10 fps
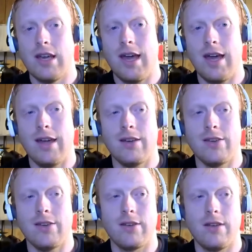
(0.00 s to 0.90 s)
And
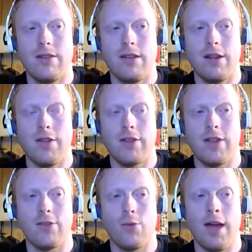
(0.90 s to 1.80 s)

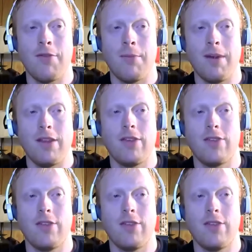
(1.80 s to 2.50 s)
that's why everybody says